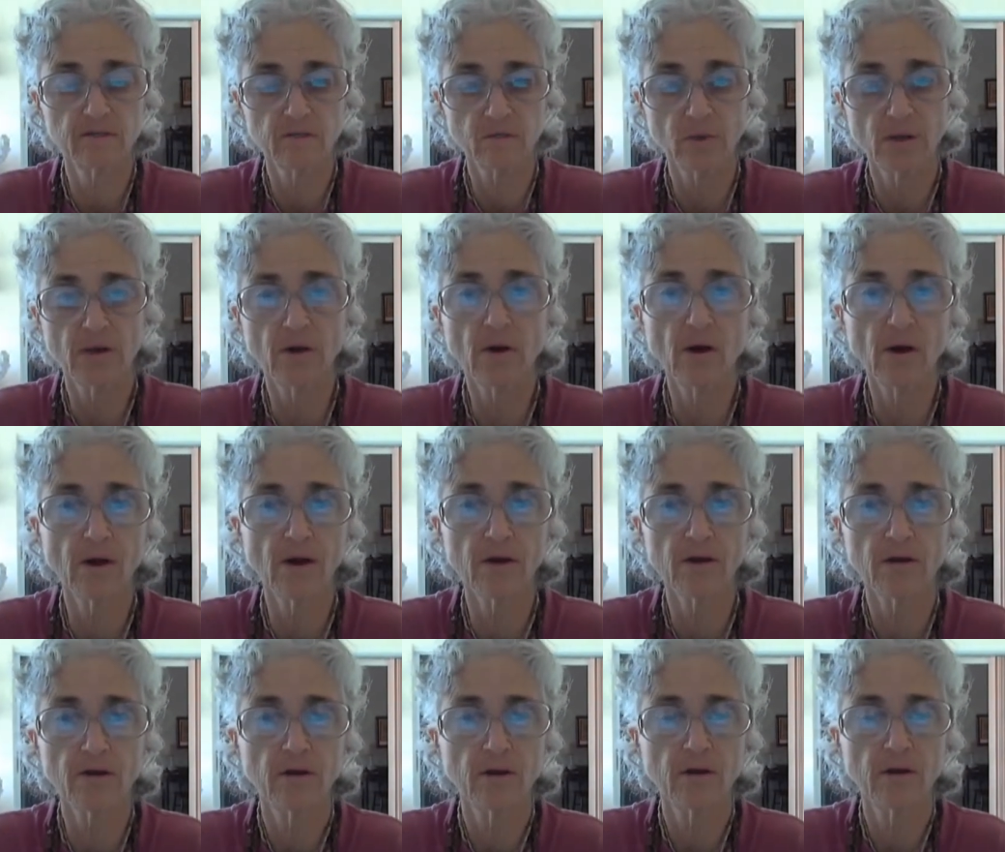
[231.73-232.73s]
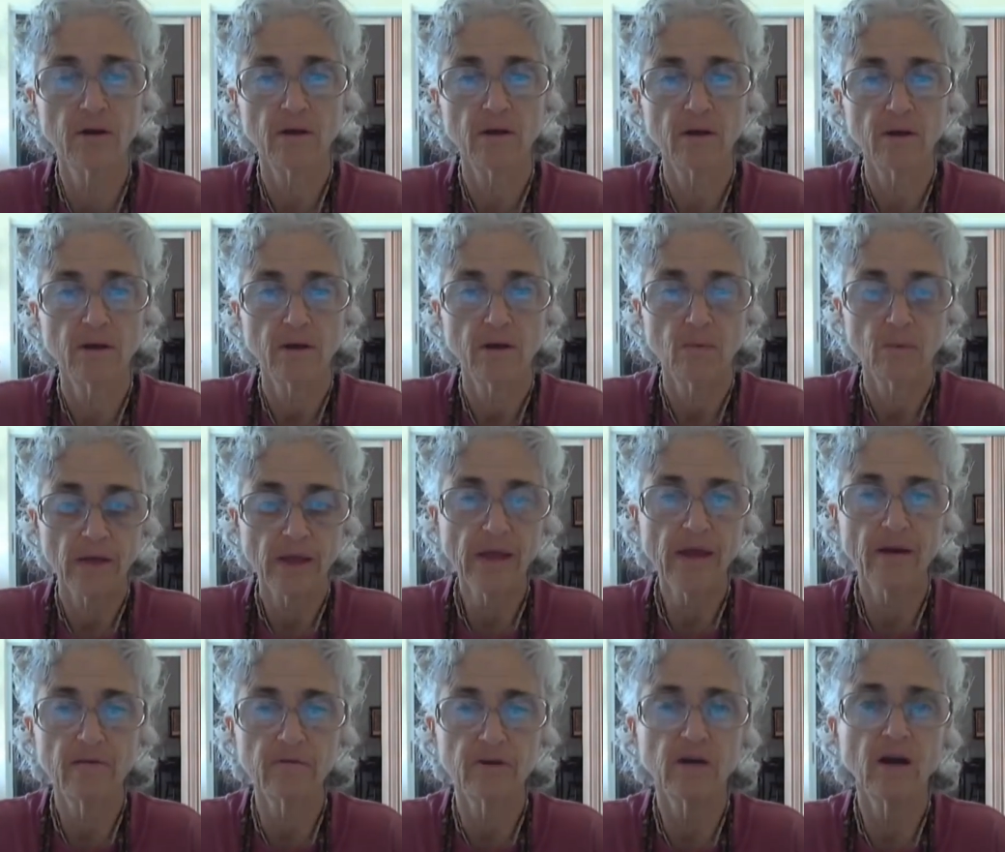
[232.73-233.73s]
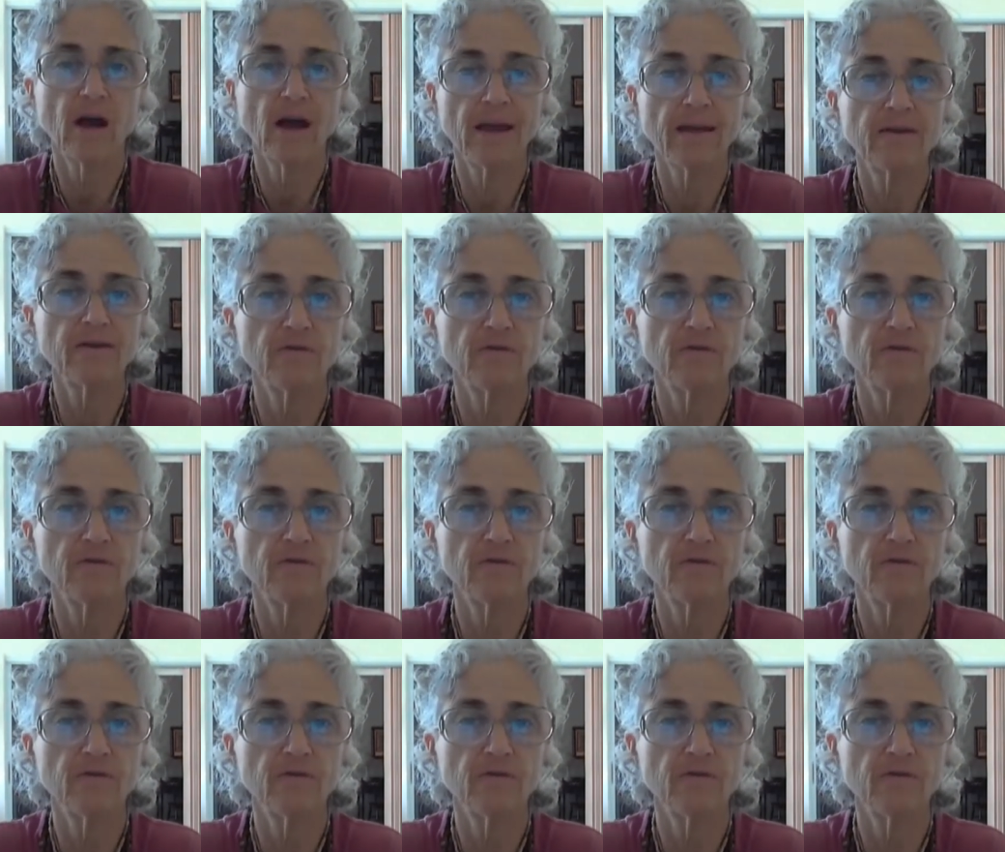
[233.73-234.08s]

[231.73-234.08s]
we have a kind